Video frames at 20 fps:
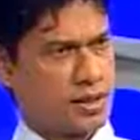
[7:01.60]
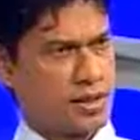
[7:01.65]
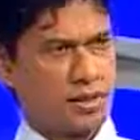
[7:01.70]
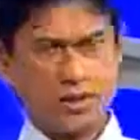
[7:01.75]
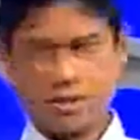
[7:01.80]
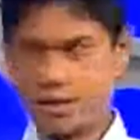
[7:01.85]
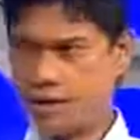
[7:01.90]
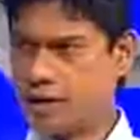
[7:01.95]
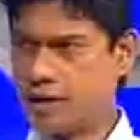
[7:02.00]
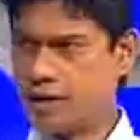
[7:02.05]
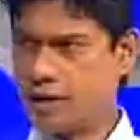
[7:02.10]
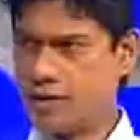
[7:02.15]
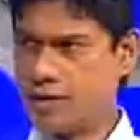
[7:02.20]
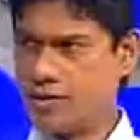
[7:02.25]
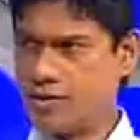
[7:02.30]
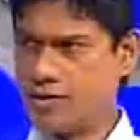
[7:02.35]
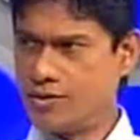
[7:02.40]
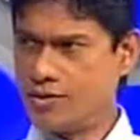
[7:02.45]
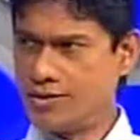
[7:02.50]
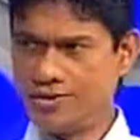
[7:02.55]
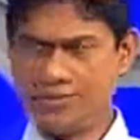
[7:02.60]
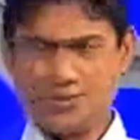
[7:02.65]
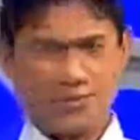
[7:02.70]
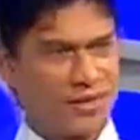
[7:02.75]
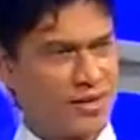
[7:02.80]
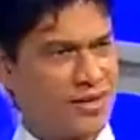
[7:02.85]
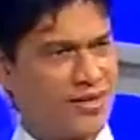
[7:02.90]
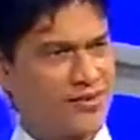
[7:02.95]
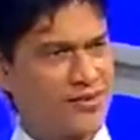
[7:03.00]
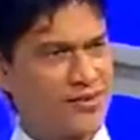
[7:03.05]
otherwise they get angry at
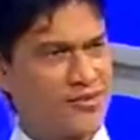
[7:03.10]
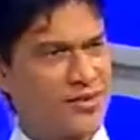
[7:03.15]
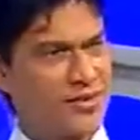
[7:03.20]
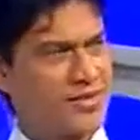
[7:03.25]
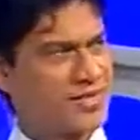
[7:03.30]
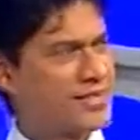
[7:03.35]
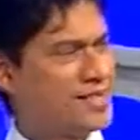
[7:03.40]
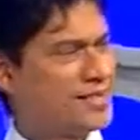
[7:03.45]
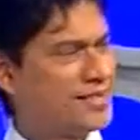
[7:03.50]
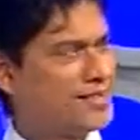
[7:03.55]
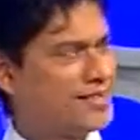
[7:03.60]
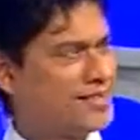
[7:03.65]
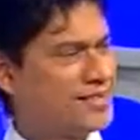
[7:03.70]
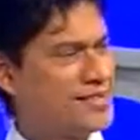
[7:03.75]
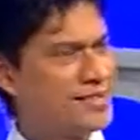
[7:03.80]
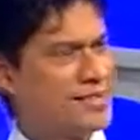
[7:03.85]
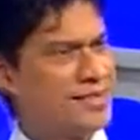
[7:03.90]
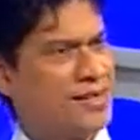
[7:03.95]
me for saying this.